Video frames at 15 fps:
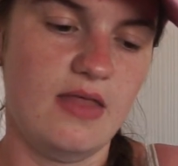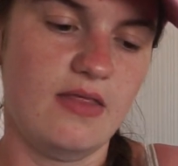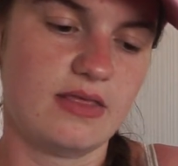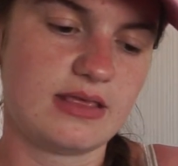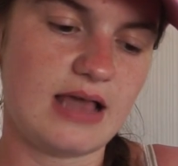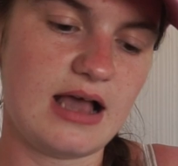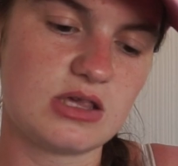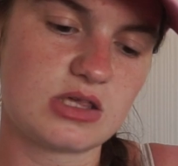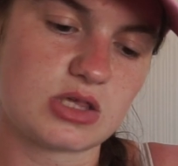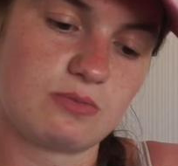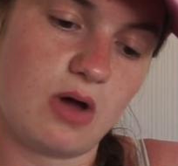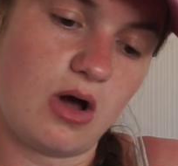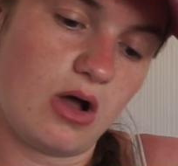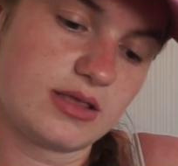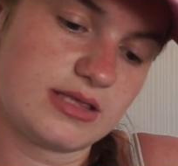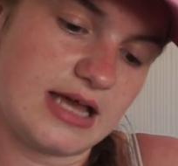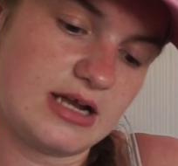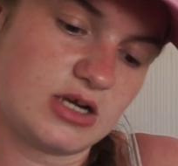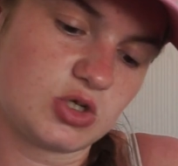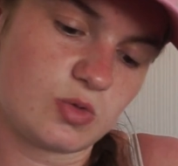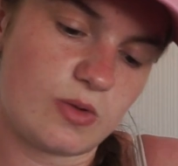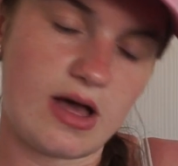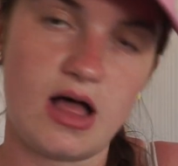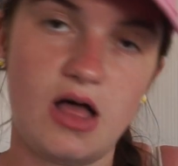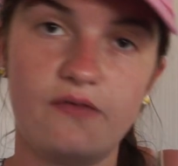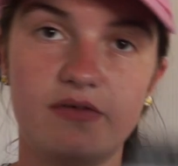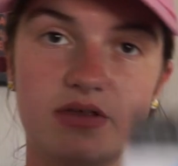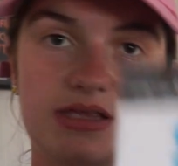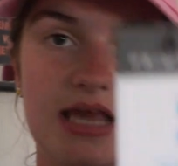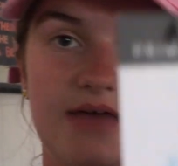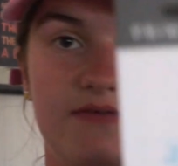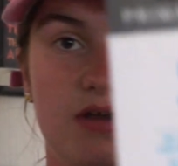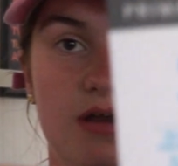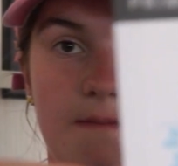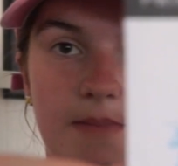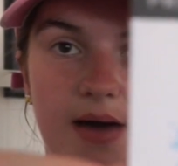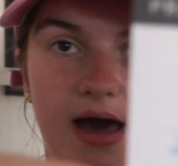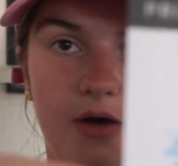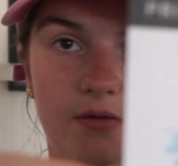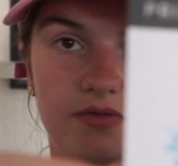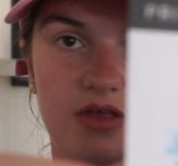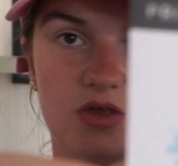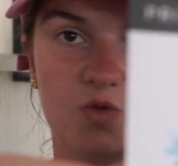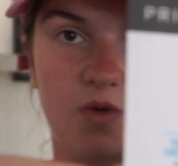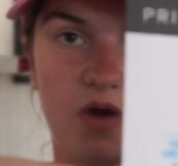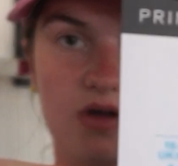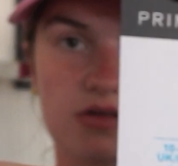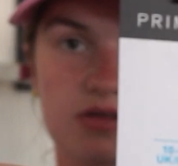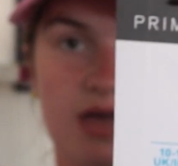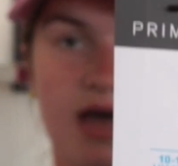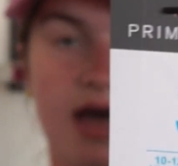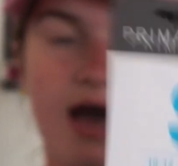Size small, 10 to 12, £7 this was.